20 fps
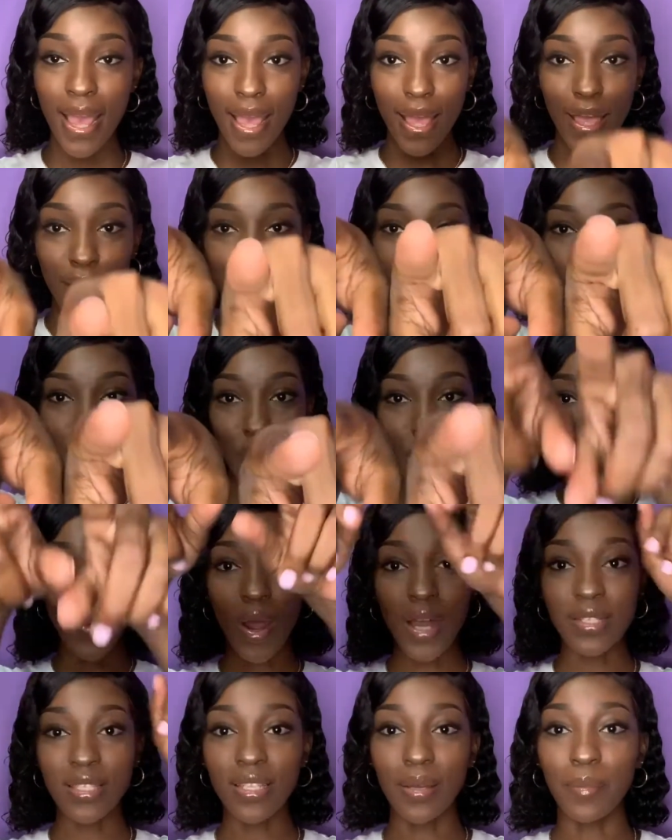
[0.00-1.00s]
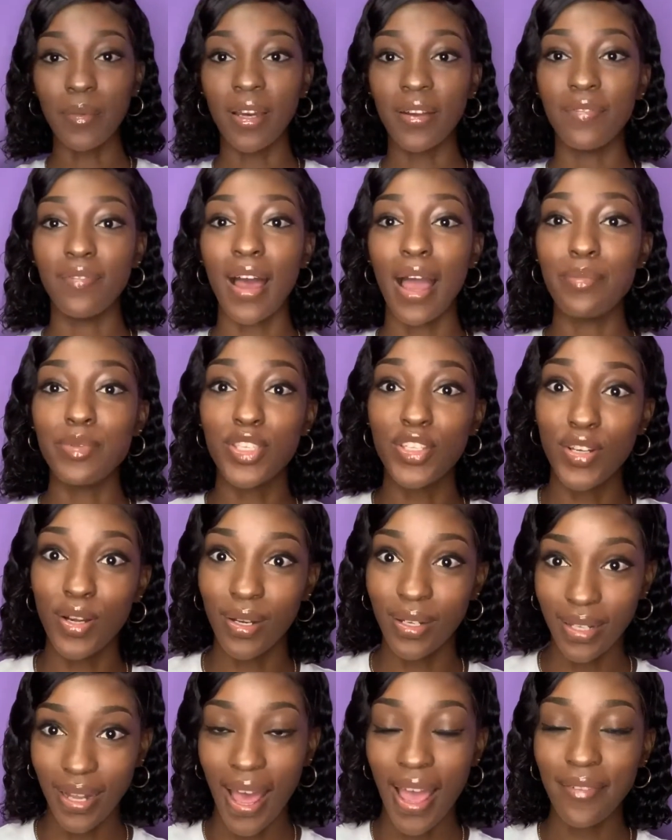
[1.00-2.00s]
If you want some good vibes in your
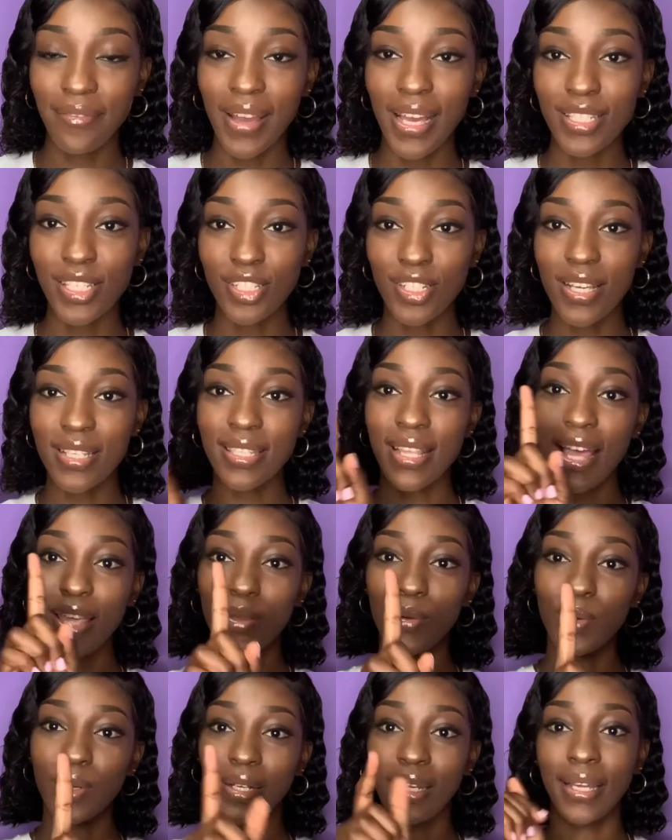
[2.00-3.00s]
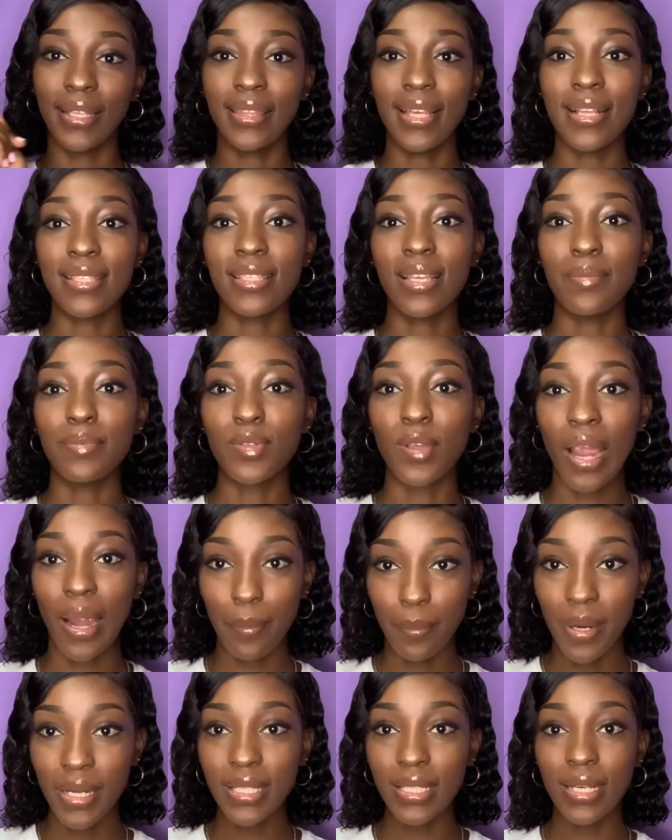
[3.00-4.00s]
life, I suggest that you click that subscribe
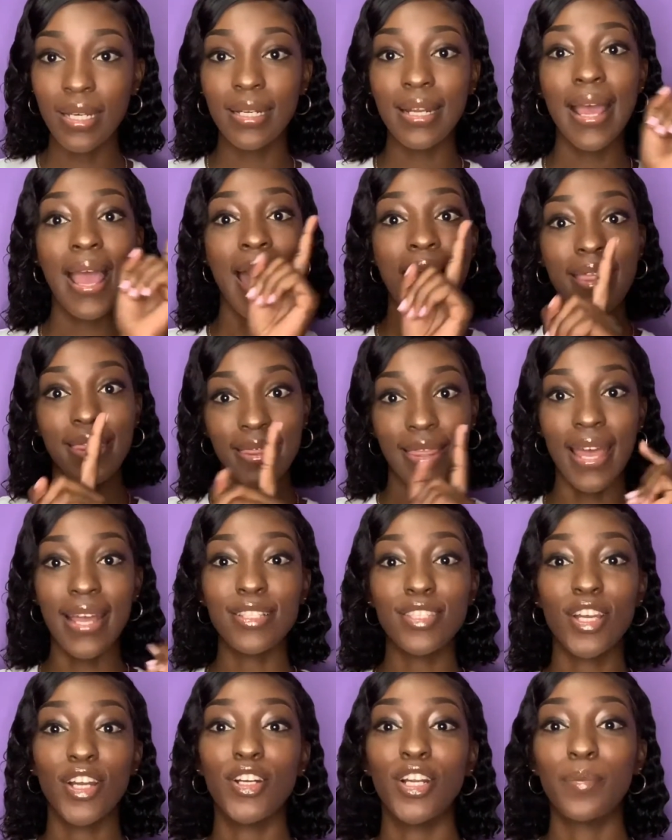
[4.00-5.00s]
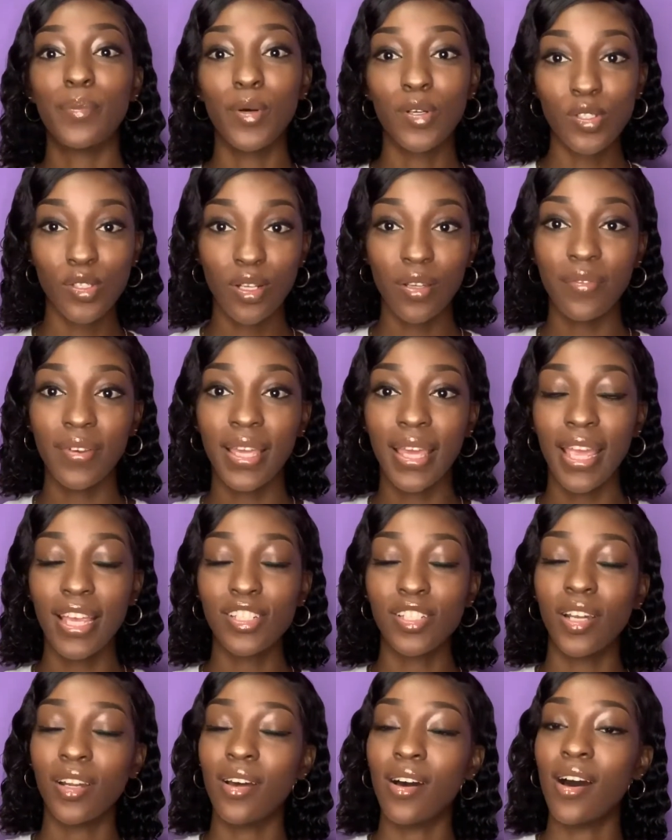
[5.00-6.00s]
button, then turn your post
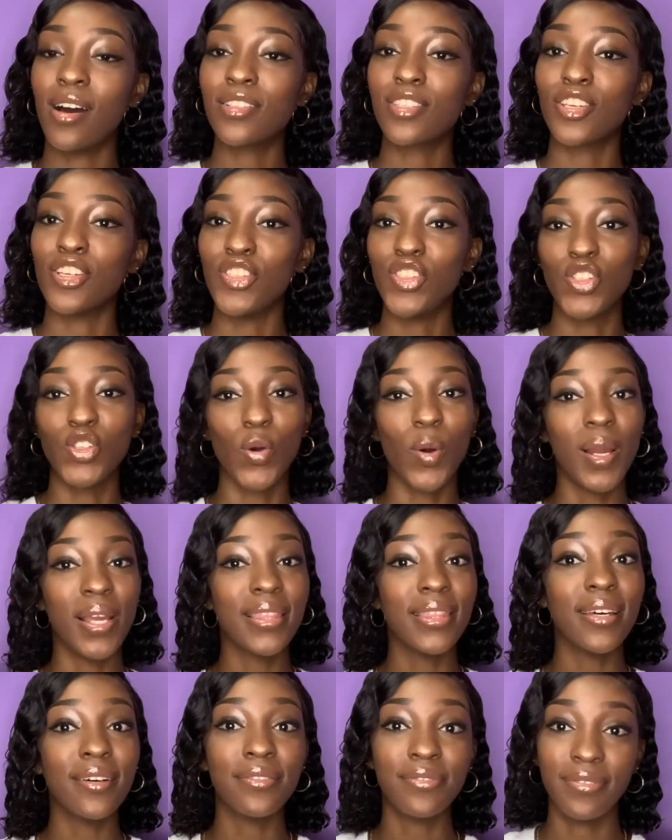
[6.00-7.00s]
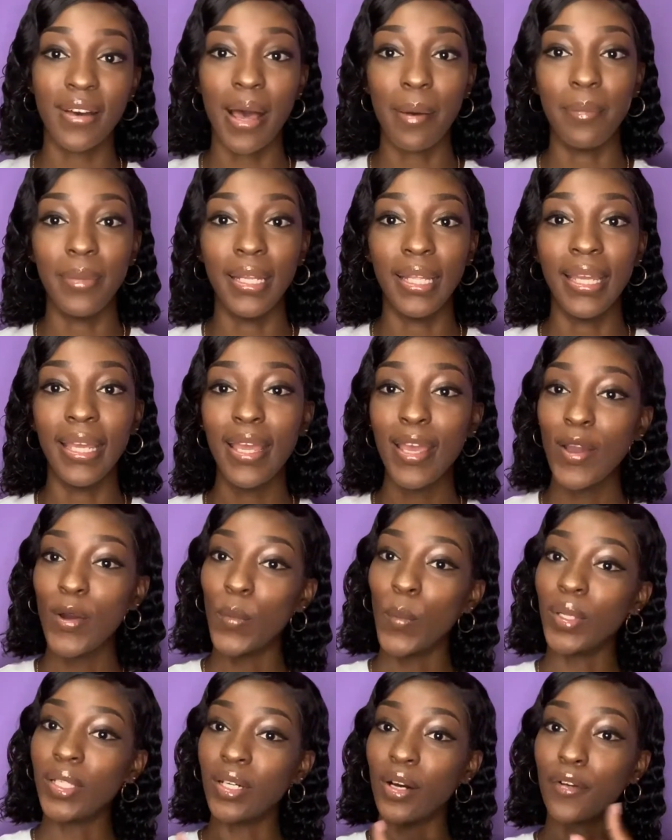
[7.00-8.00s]
notification on to join the family.
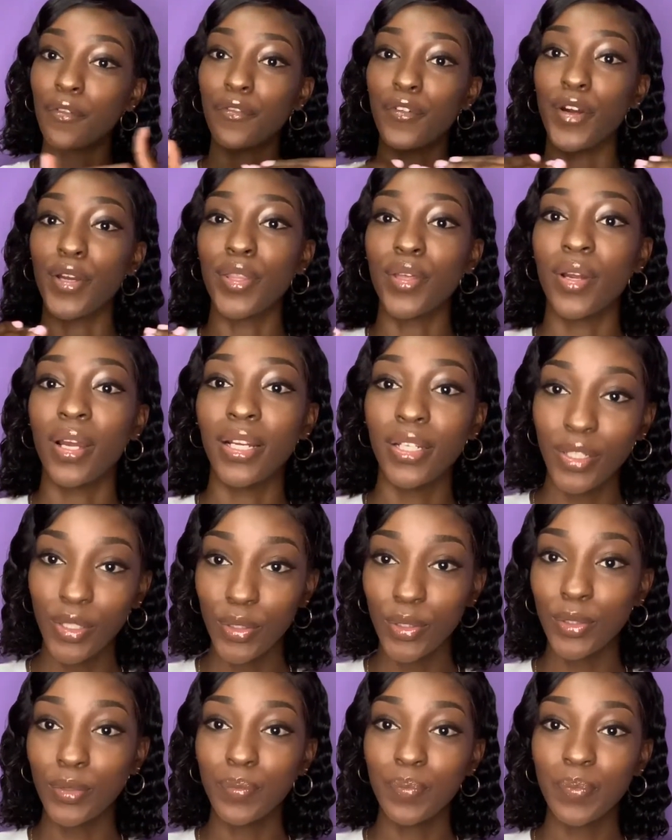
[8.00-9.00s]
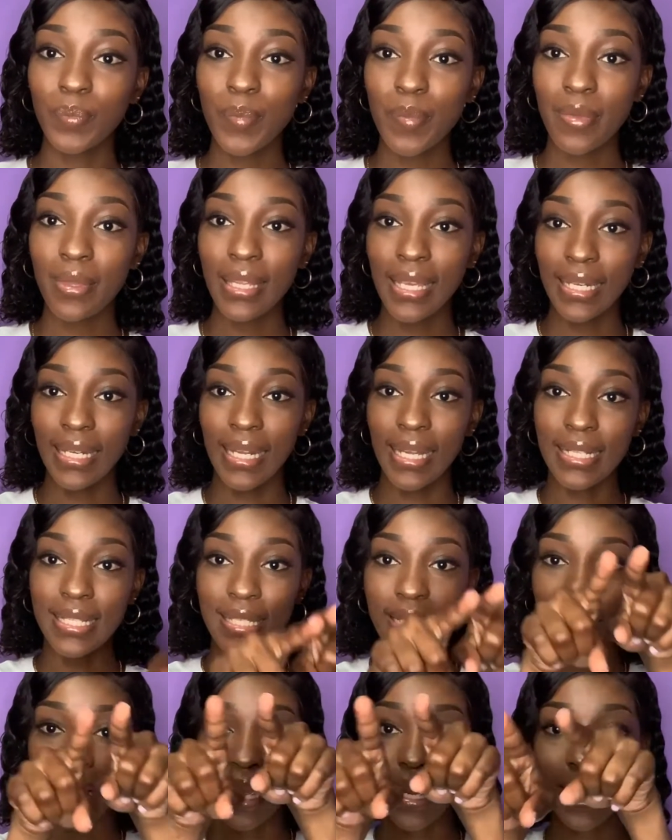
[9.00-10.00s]
Without further ado, let's
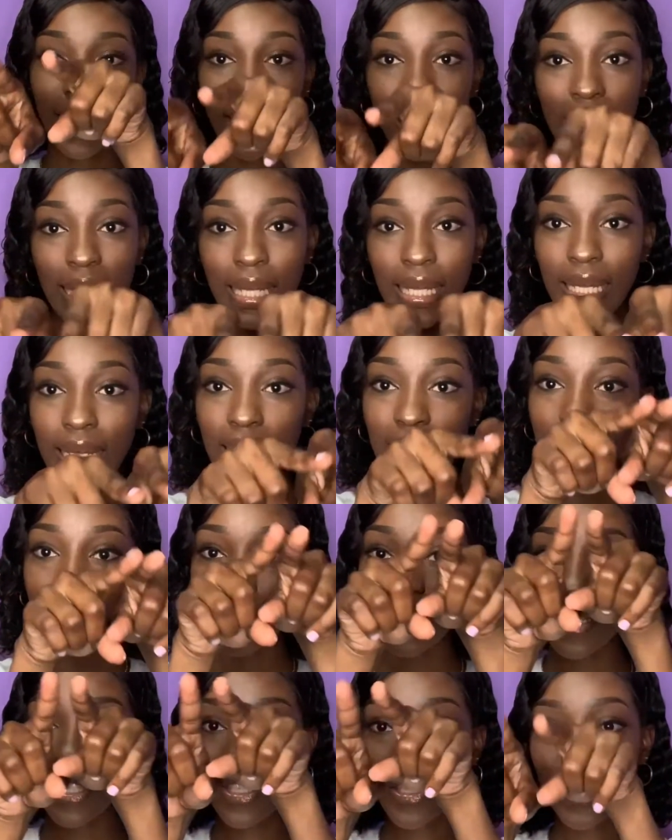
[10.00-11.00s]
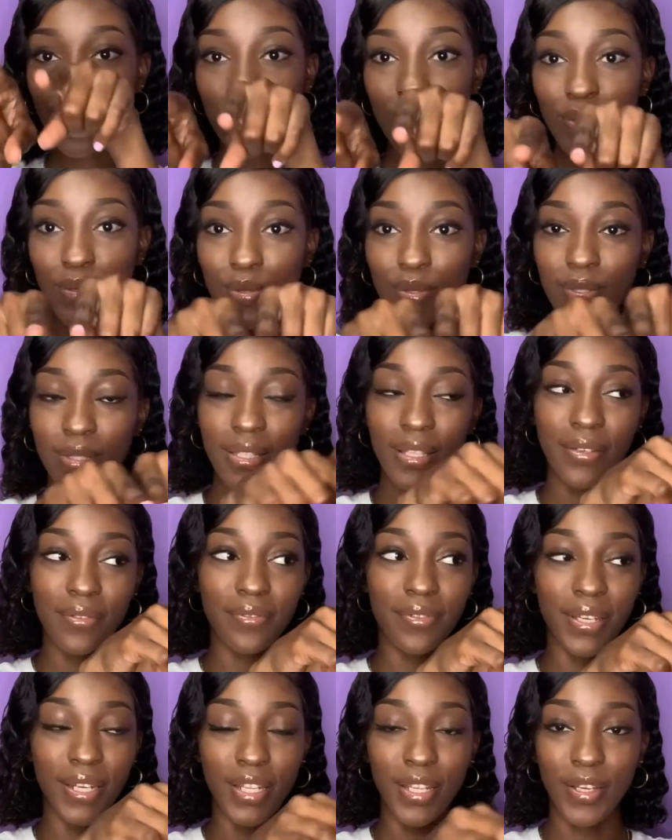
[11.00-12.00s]
get into the
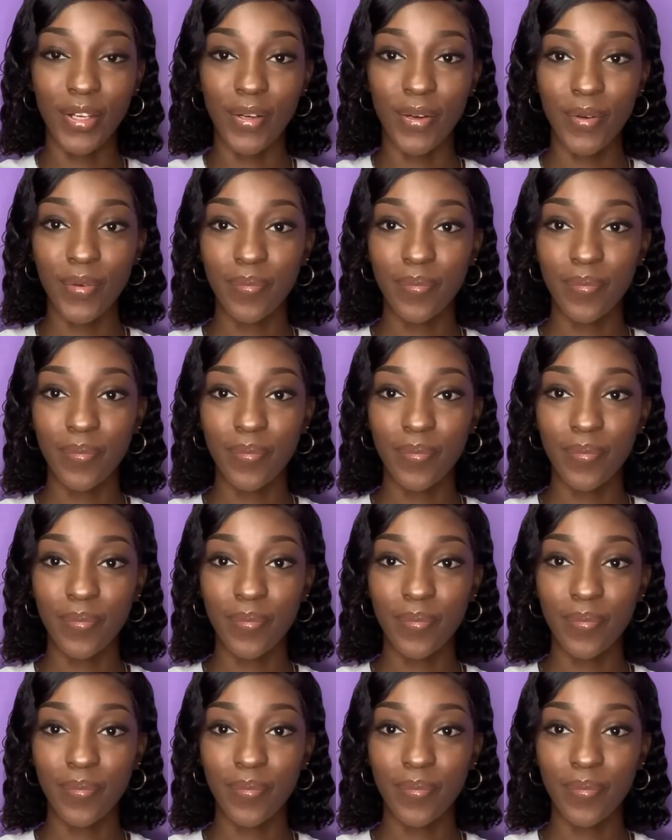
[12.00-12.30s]
video.